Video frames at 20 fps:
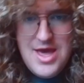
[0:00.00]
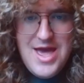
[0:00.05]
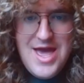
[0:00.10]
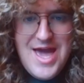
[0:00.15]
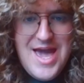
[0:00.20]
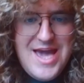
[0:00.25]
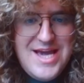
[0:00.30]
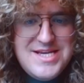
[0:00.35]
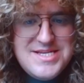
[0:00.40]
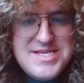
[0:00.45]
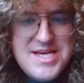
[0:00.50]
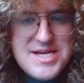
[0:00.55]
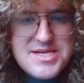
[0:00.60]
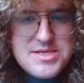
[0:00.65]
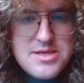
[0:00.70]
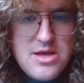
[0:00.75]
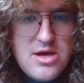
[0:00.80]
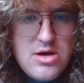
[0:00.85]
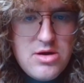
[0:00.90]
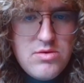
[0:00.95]
a6
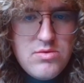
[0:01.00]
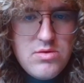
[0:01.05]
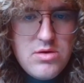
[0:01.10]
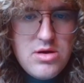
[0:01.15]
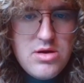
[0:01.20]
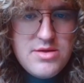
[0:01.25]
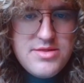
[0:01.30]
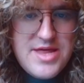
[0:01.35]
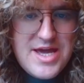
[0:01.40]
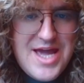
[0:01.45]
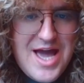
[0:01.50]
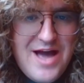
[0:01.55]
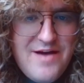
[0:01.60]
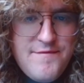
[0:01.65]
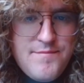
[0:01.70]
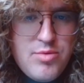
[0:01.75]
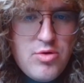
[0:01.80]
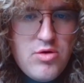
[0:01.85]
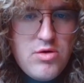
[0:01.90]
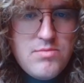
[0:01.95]
though, they
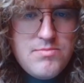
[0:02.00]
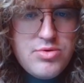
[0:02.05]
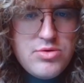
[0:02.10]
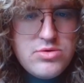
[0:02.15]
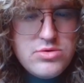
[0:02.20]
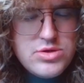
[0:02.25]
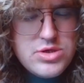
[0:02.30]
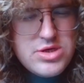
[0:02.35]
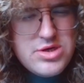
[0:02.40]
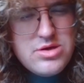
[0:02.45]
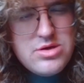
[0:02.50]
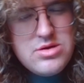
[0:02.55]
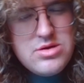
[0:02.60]
have pawn push.